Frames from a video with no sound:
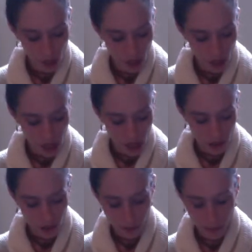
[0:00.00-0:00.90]
Any other
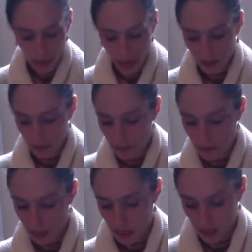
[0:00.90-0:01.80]

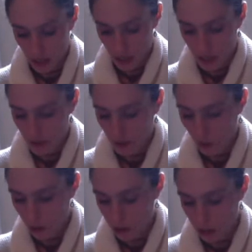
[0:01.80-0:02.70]
messages
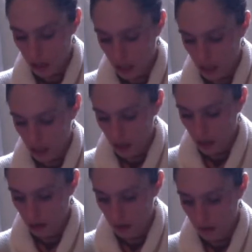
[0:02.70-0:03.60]
for the
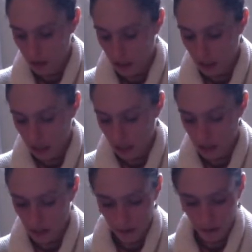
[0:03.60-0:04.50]

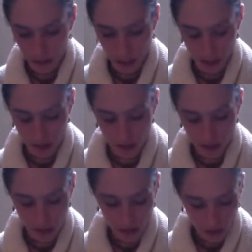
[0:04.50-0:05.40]
collective for this?
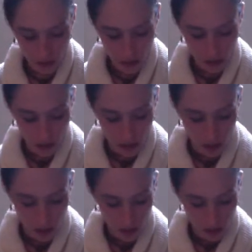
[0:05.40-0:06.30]

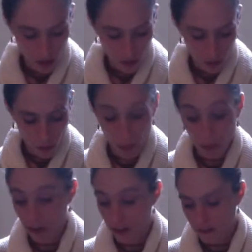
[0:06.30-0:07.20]
What
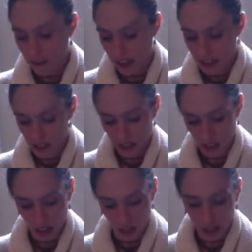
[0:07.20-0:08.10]
we're investing
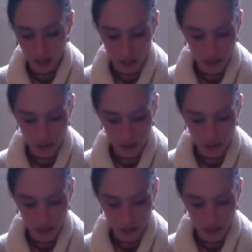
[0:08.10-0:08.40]
in?